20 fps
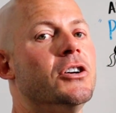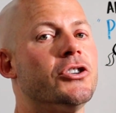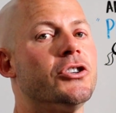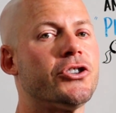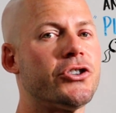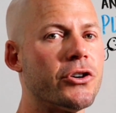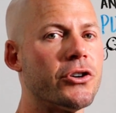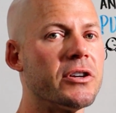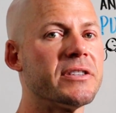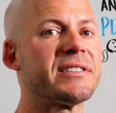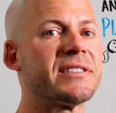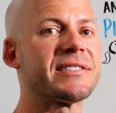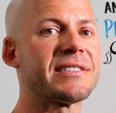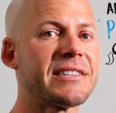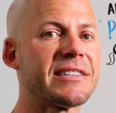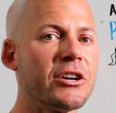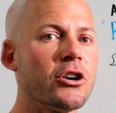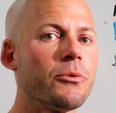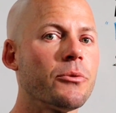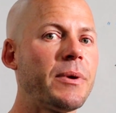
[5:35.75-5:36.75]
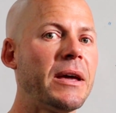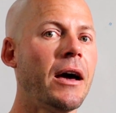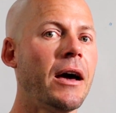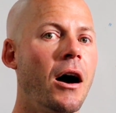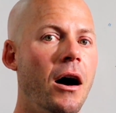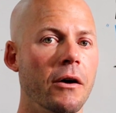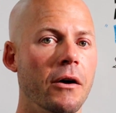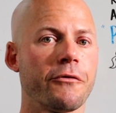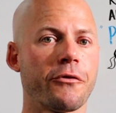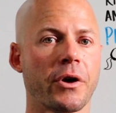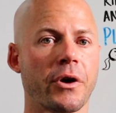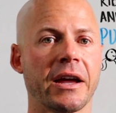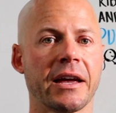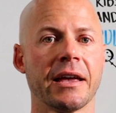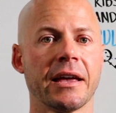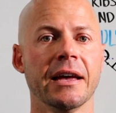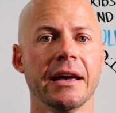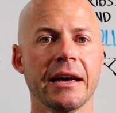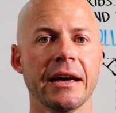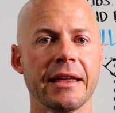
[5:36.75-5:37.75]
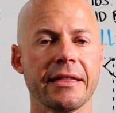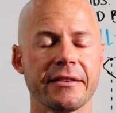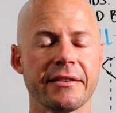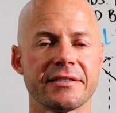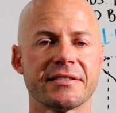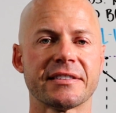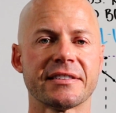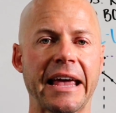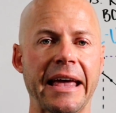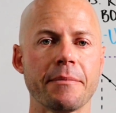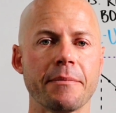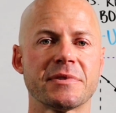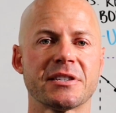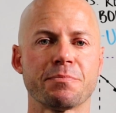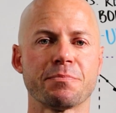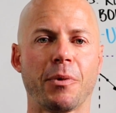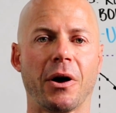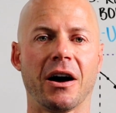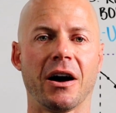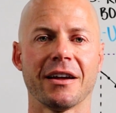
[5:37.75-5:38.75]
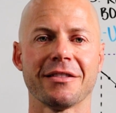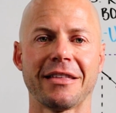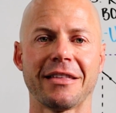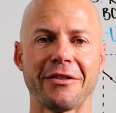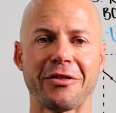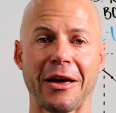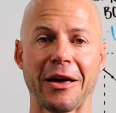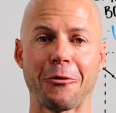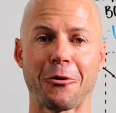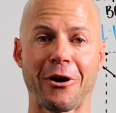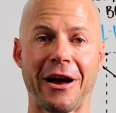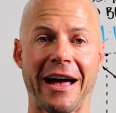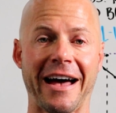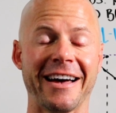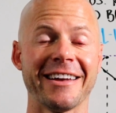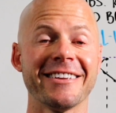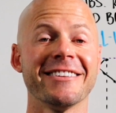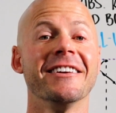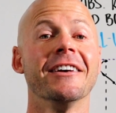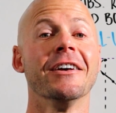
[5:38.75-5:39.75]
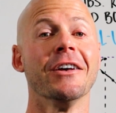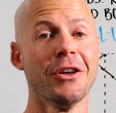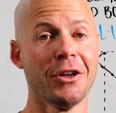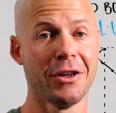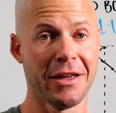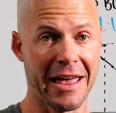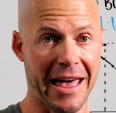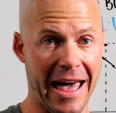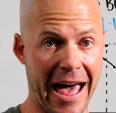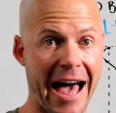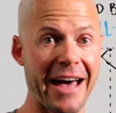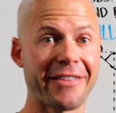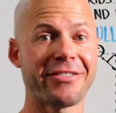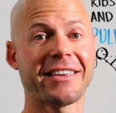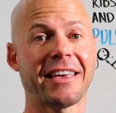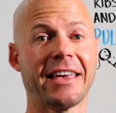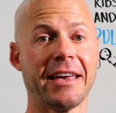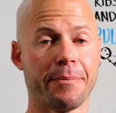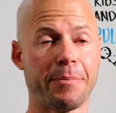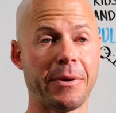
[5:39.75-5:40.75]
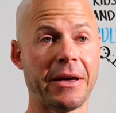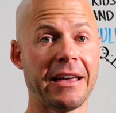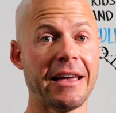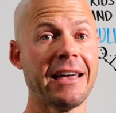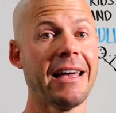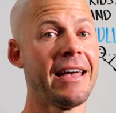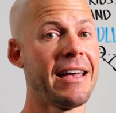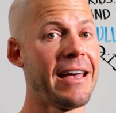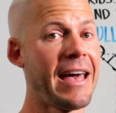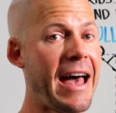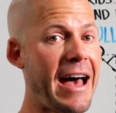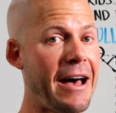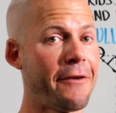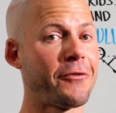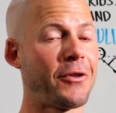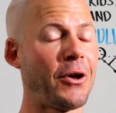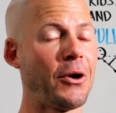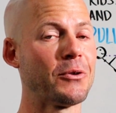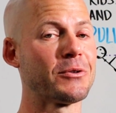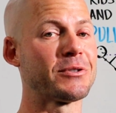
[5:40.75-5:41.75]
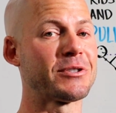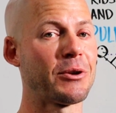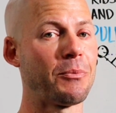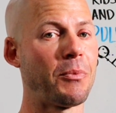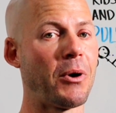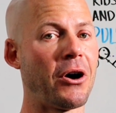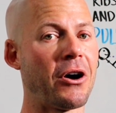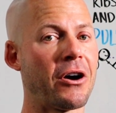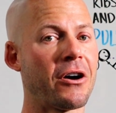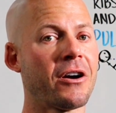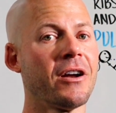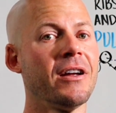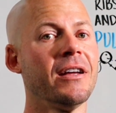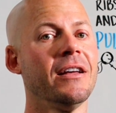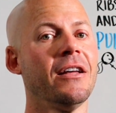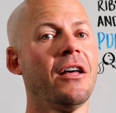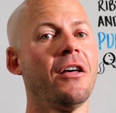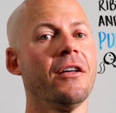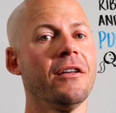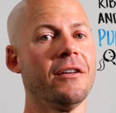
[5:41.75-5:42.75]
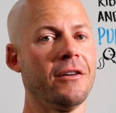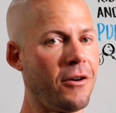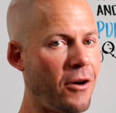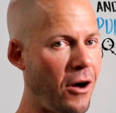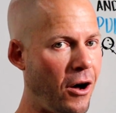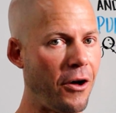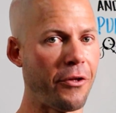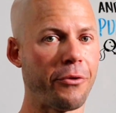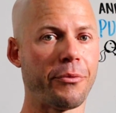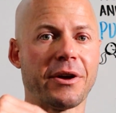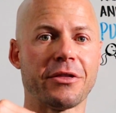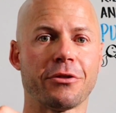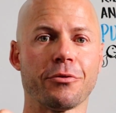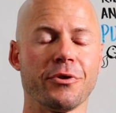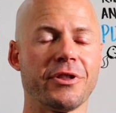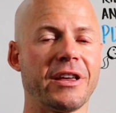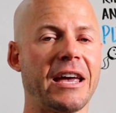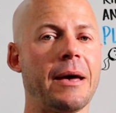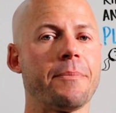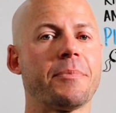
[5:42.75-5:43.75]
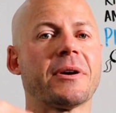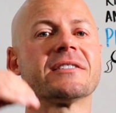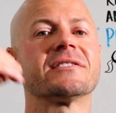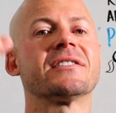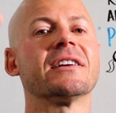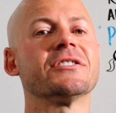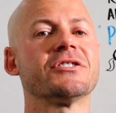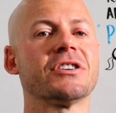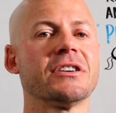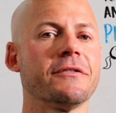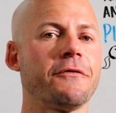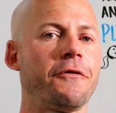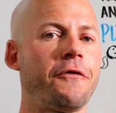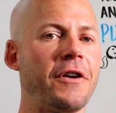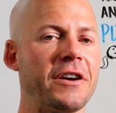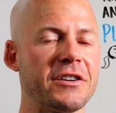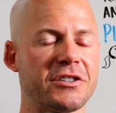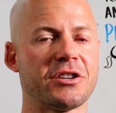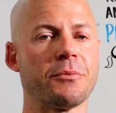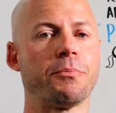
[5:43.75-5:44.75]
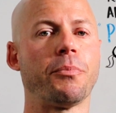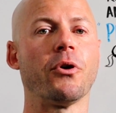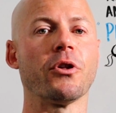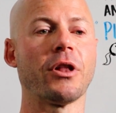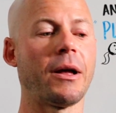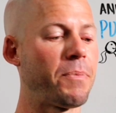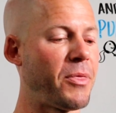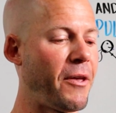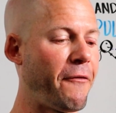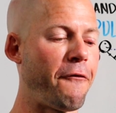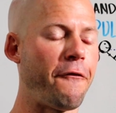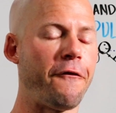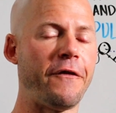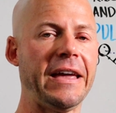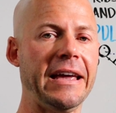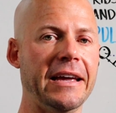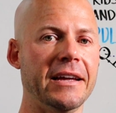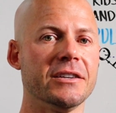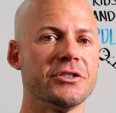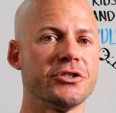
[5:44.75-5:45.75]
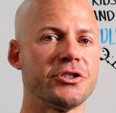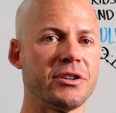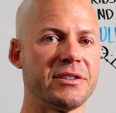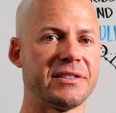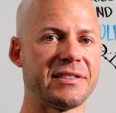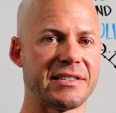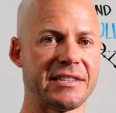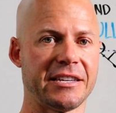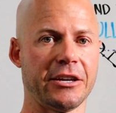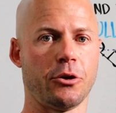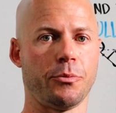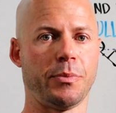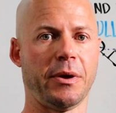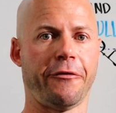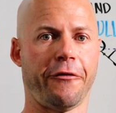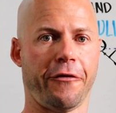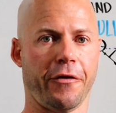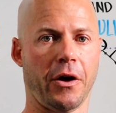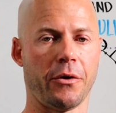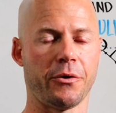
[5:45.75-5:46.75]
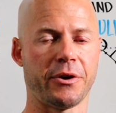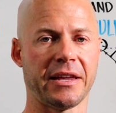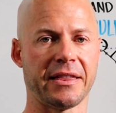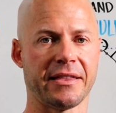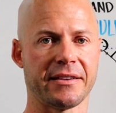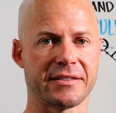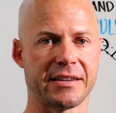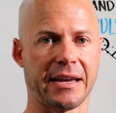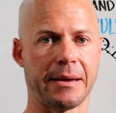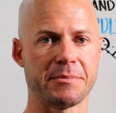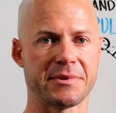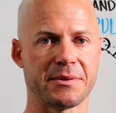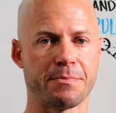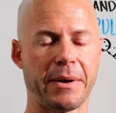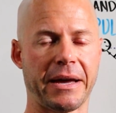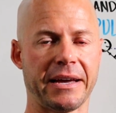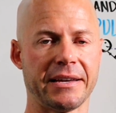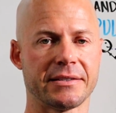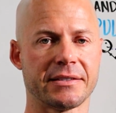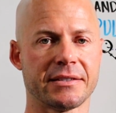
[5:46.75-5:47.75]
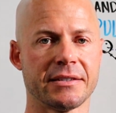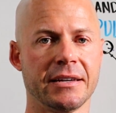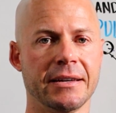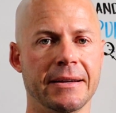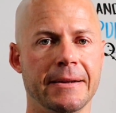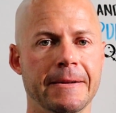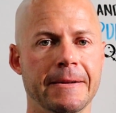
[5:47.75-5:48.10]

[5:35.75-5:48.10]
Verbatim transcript: should still be hovering in the same spot that they were at, at the kipping half toes to bar, all the way through the hip extension, finish the pull up. The feet should still be floating in the same space.